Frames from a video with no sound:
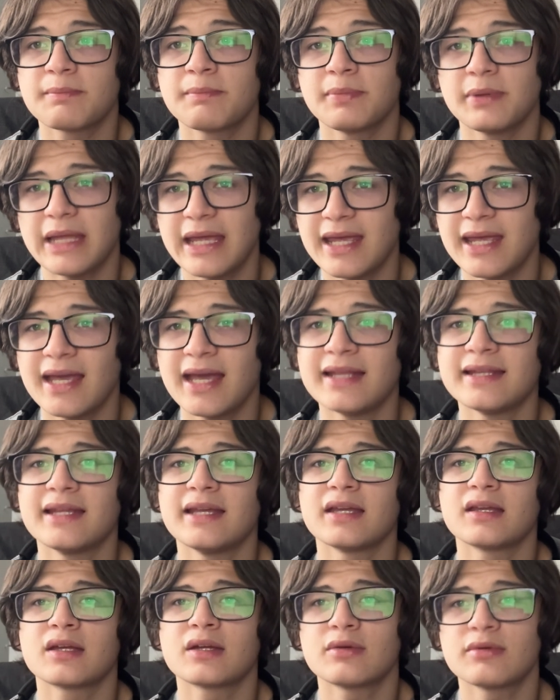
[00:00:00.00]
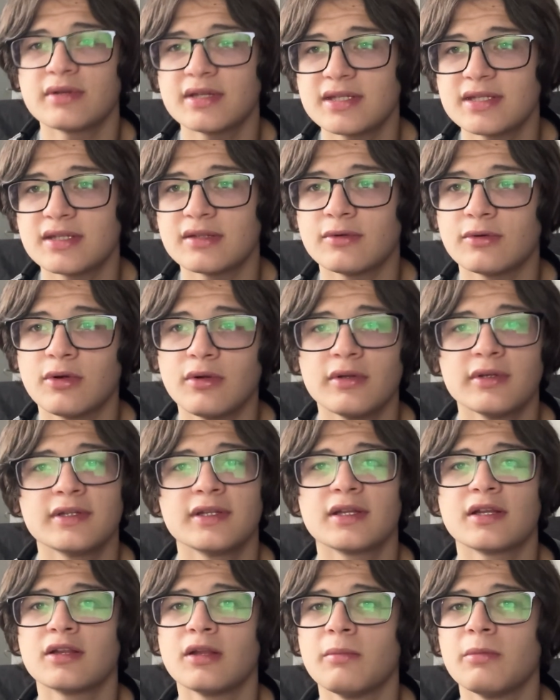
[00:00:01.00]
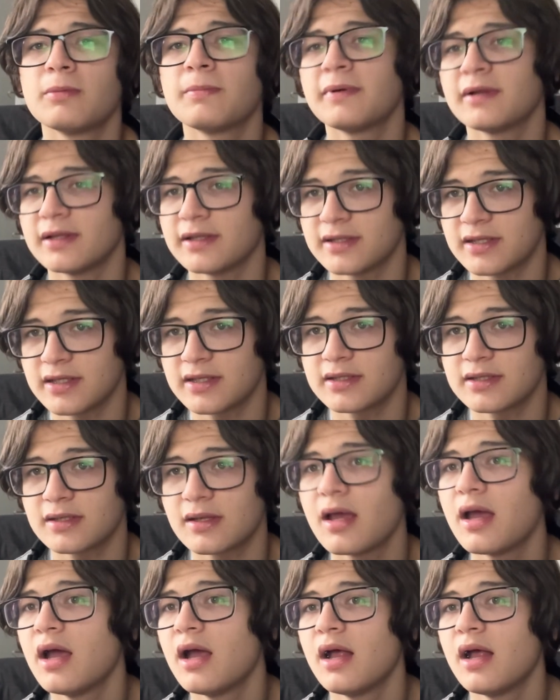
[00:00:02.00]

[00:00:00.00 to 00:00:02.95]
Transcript: play an increasing role in global politics.